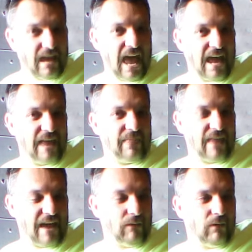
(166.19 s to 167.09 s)
and
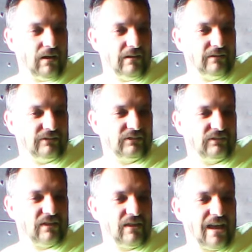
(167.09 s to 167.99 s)
that
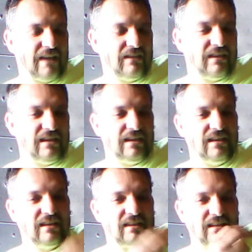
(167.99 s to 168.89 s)
was that the